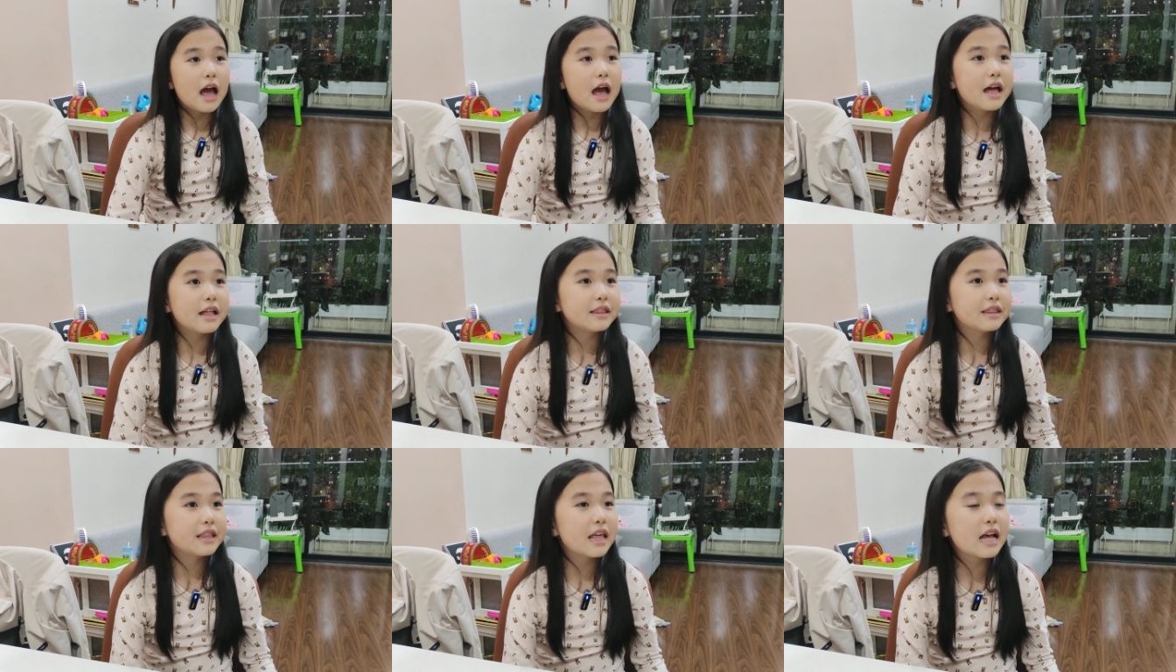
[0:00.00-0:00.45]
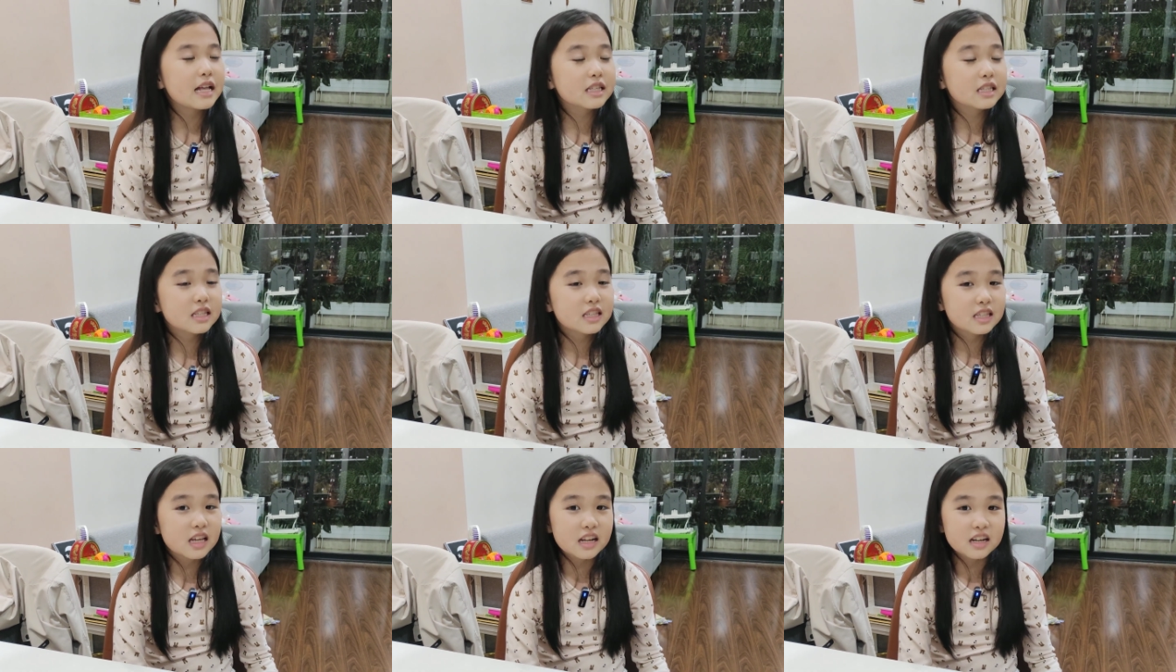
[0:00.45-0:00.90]
and
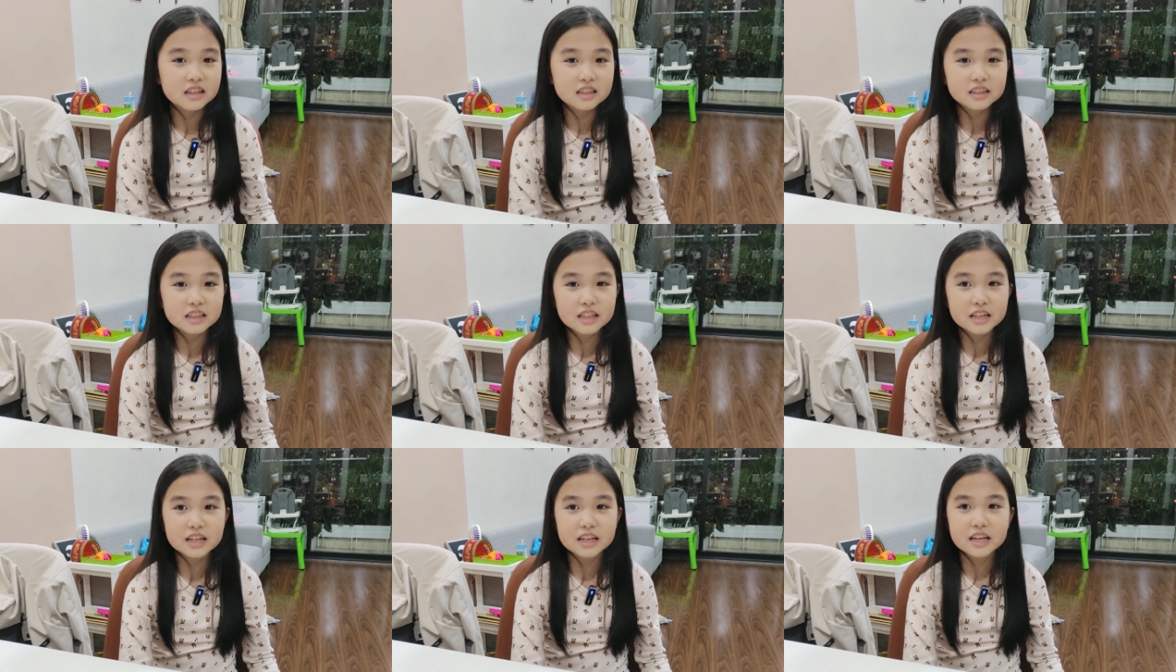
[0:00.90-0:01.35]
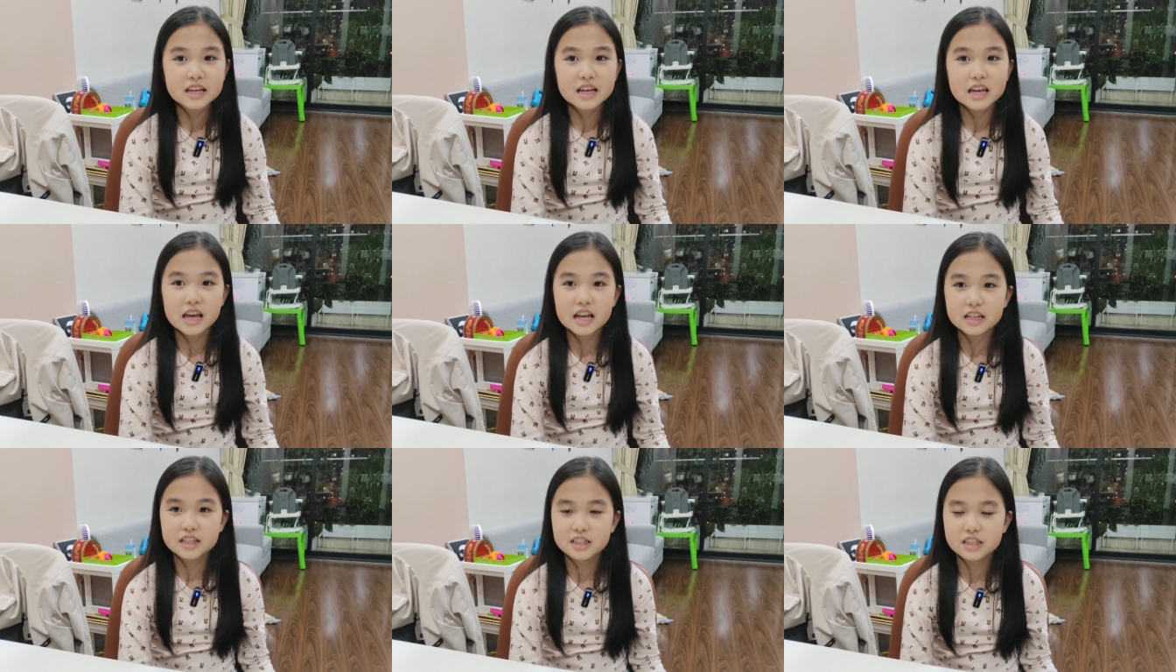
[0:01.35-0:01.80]
then
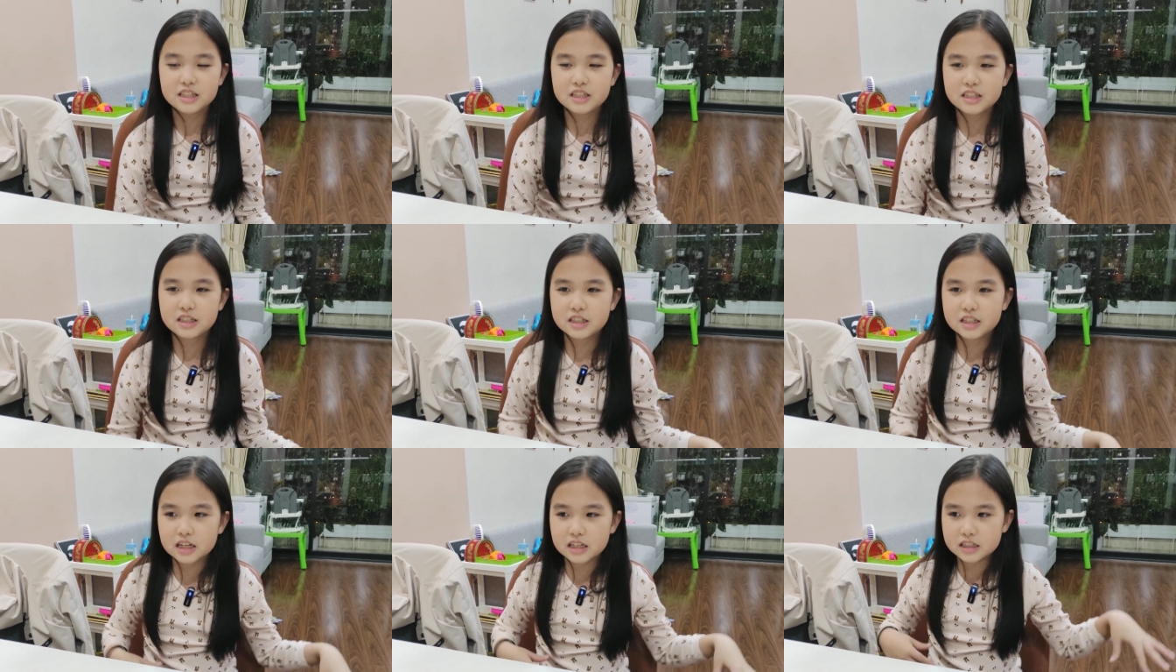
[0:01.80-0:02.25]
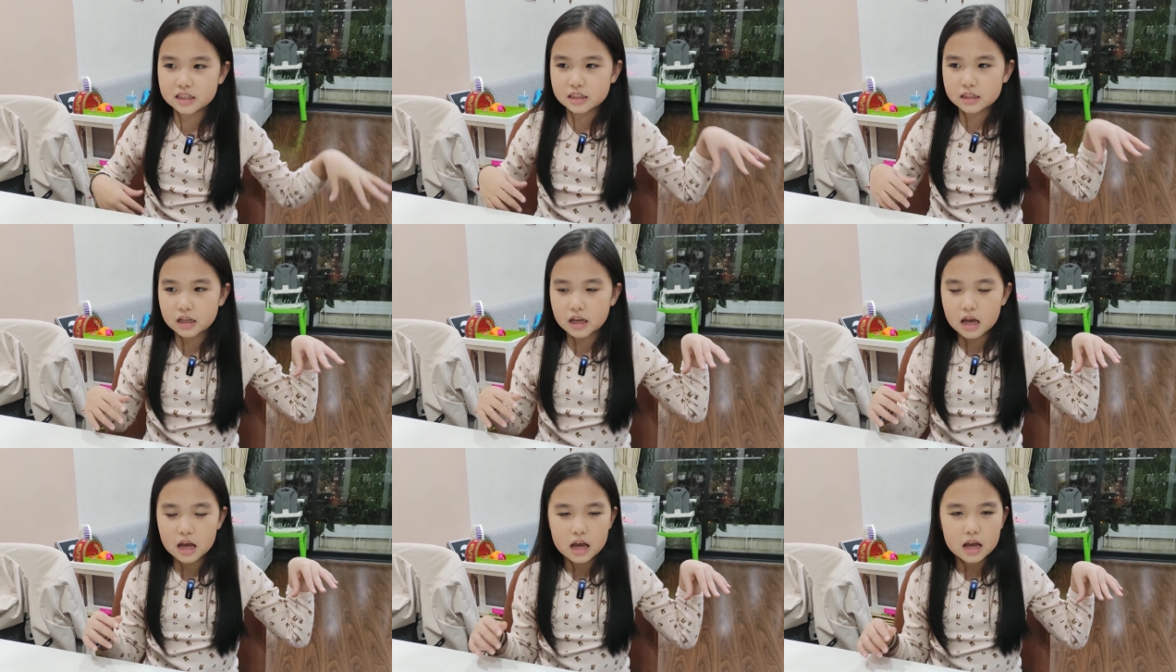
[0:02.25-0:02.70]
suddenly it
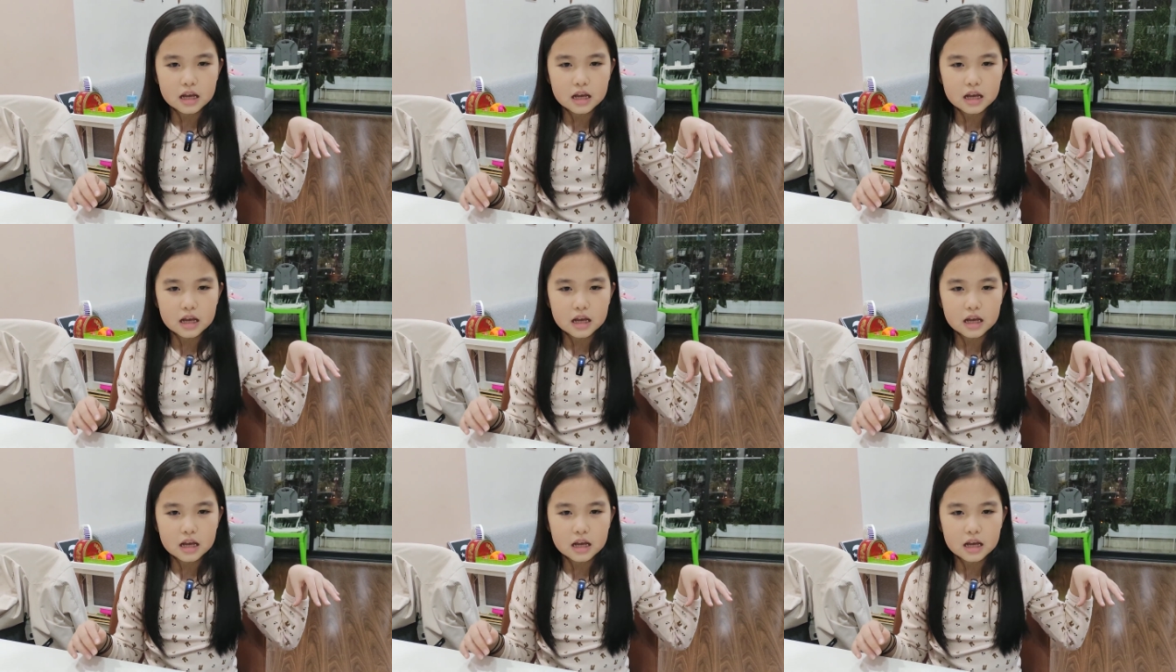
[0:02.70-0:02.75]
just